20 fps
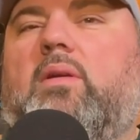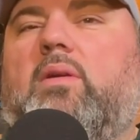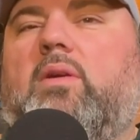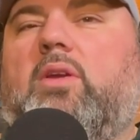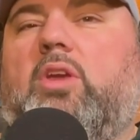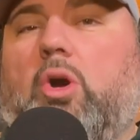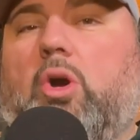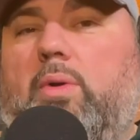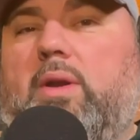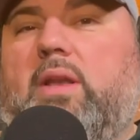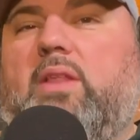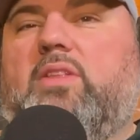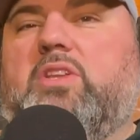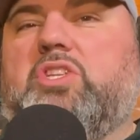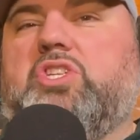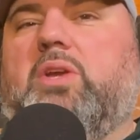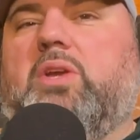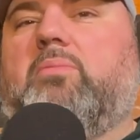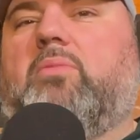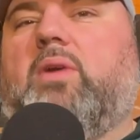going to the
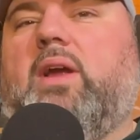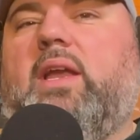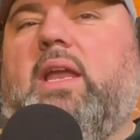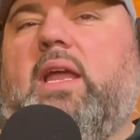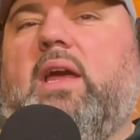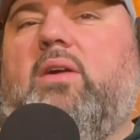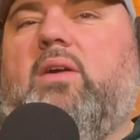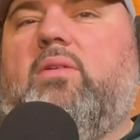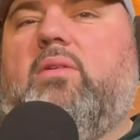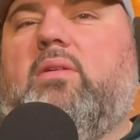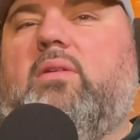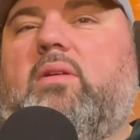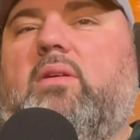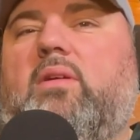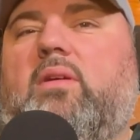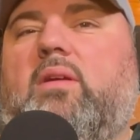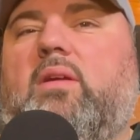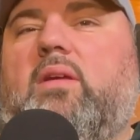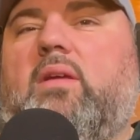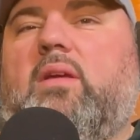gym right now
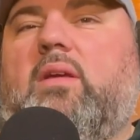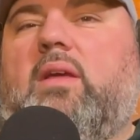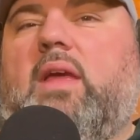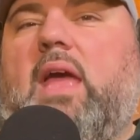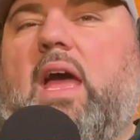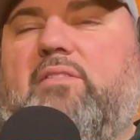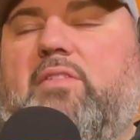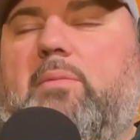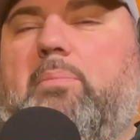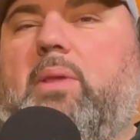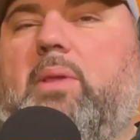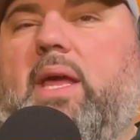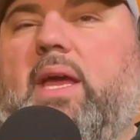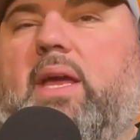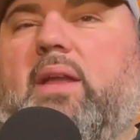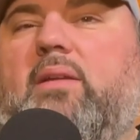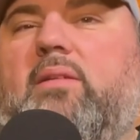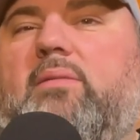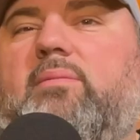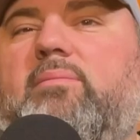have a
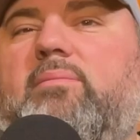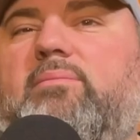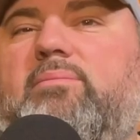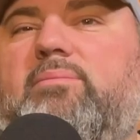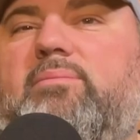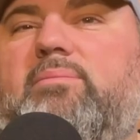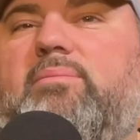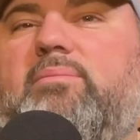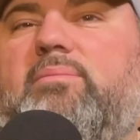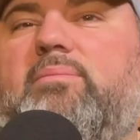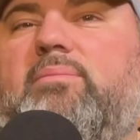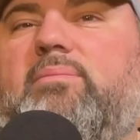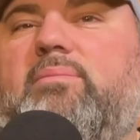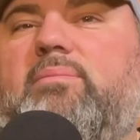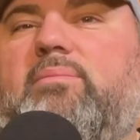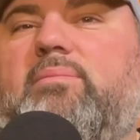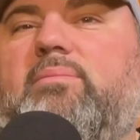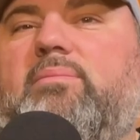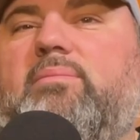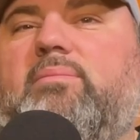plan.
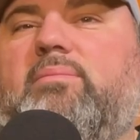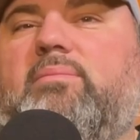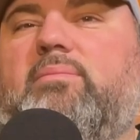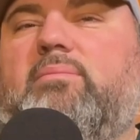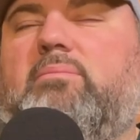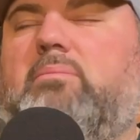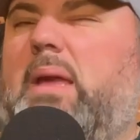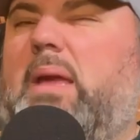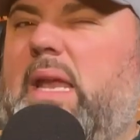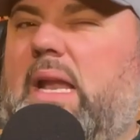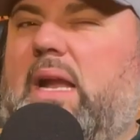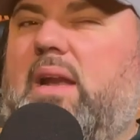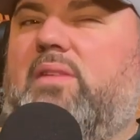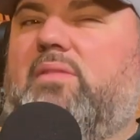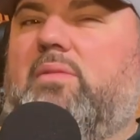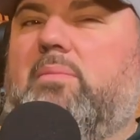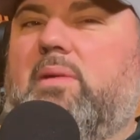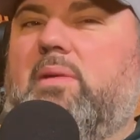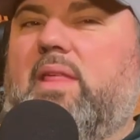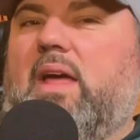May not
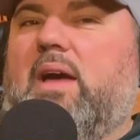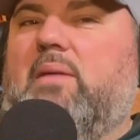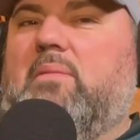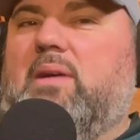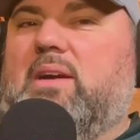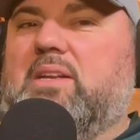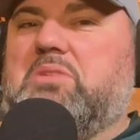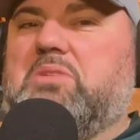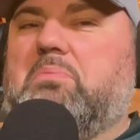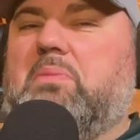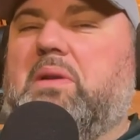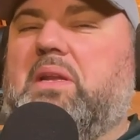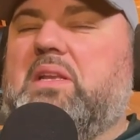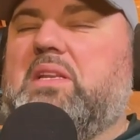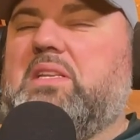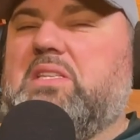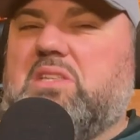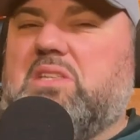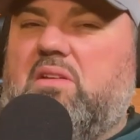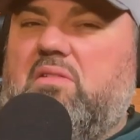even be that much, but
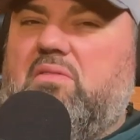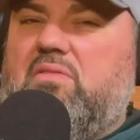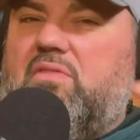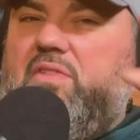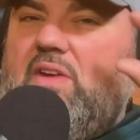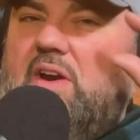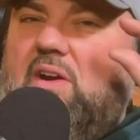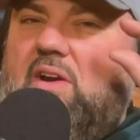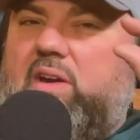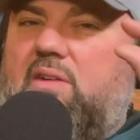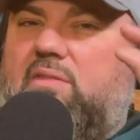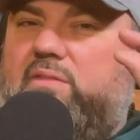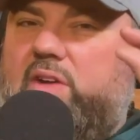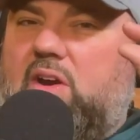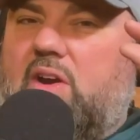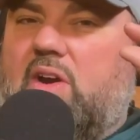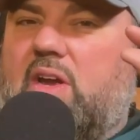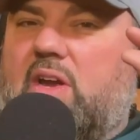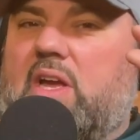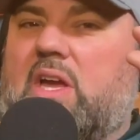it is a very,
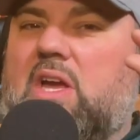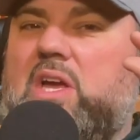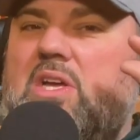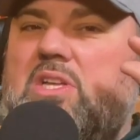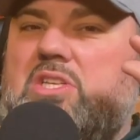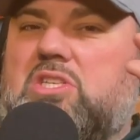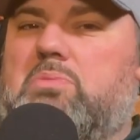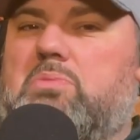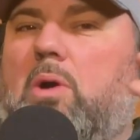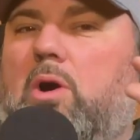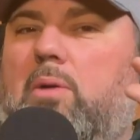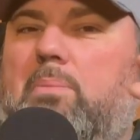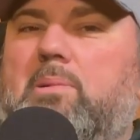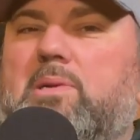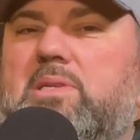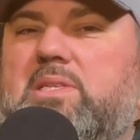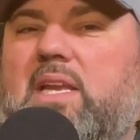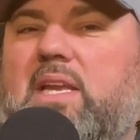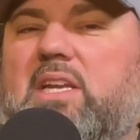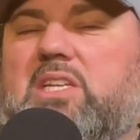very small
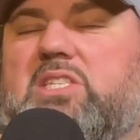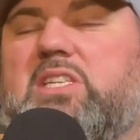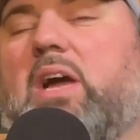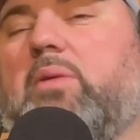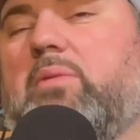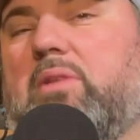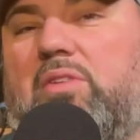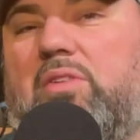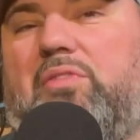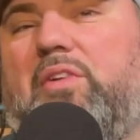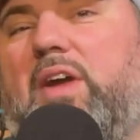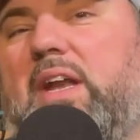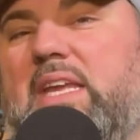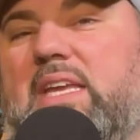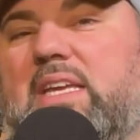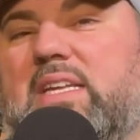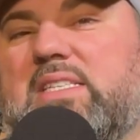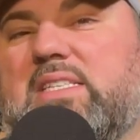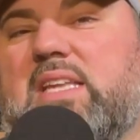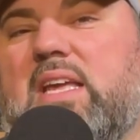percentage. Now, what's
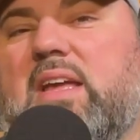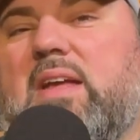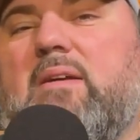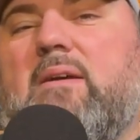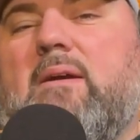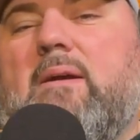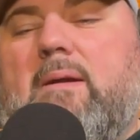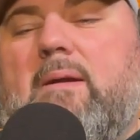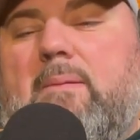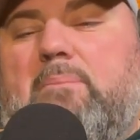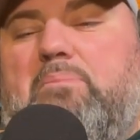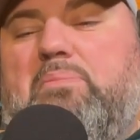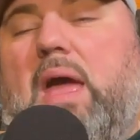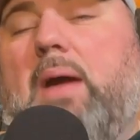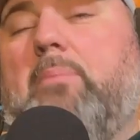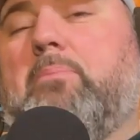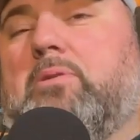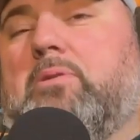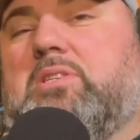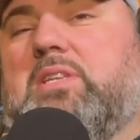funny is
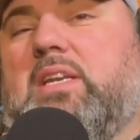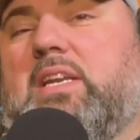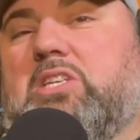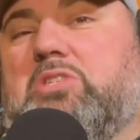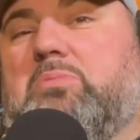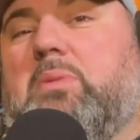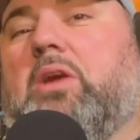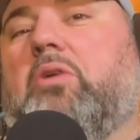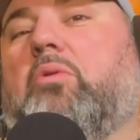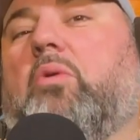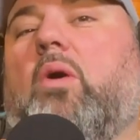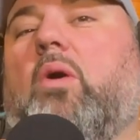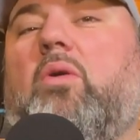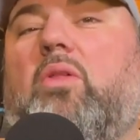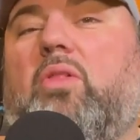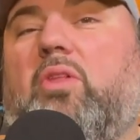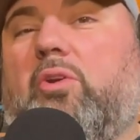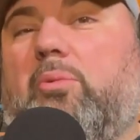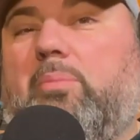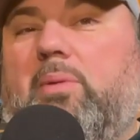that percentage may grow a
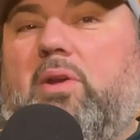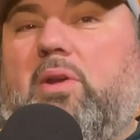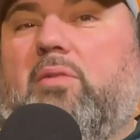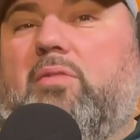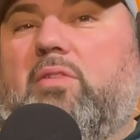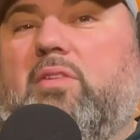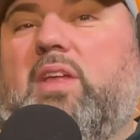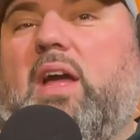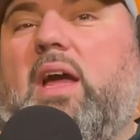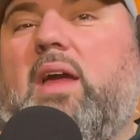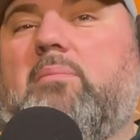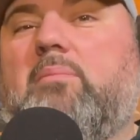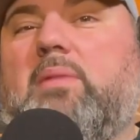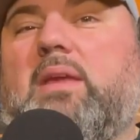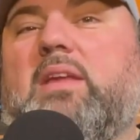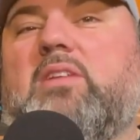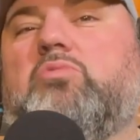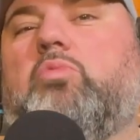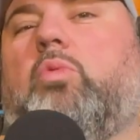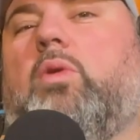little bit over time,
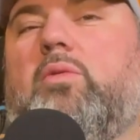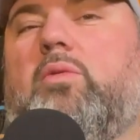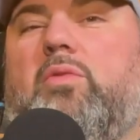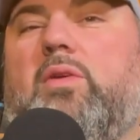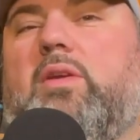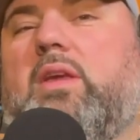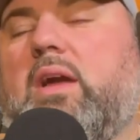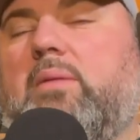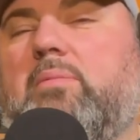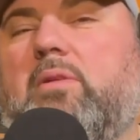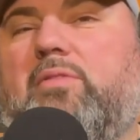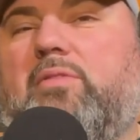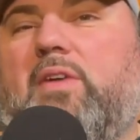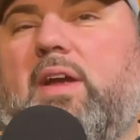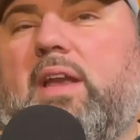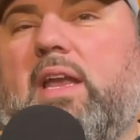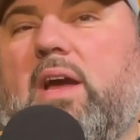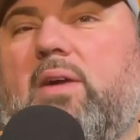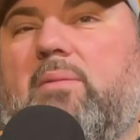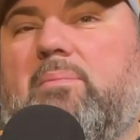because what have we come to
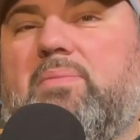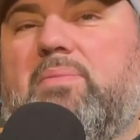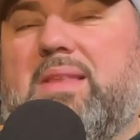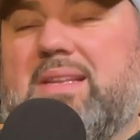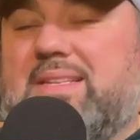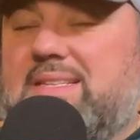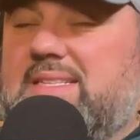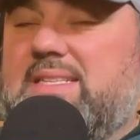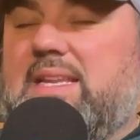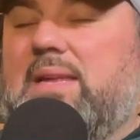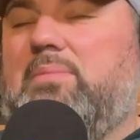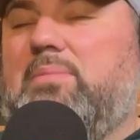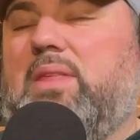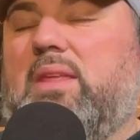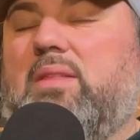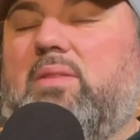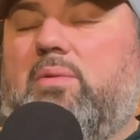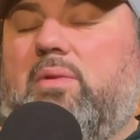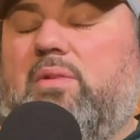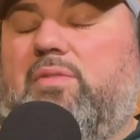find out? It's the same
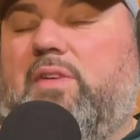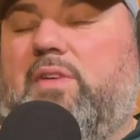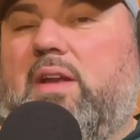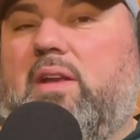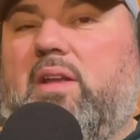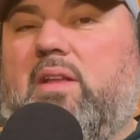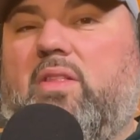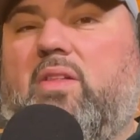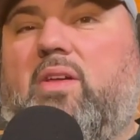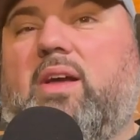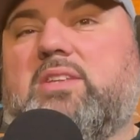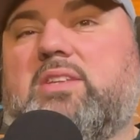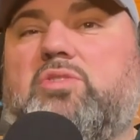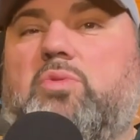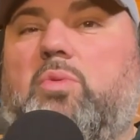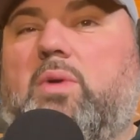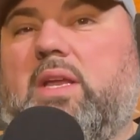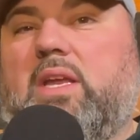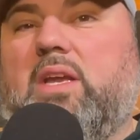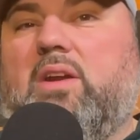thing that we found out in the last
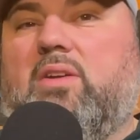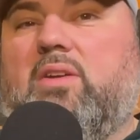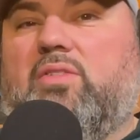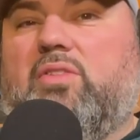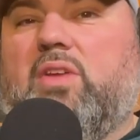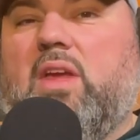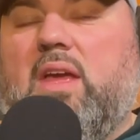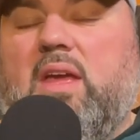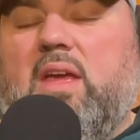twenty years.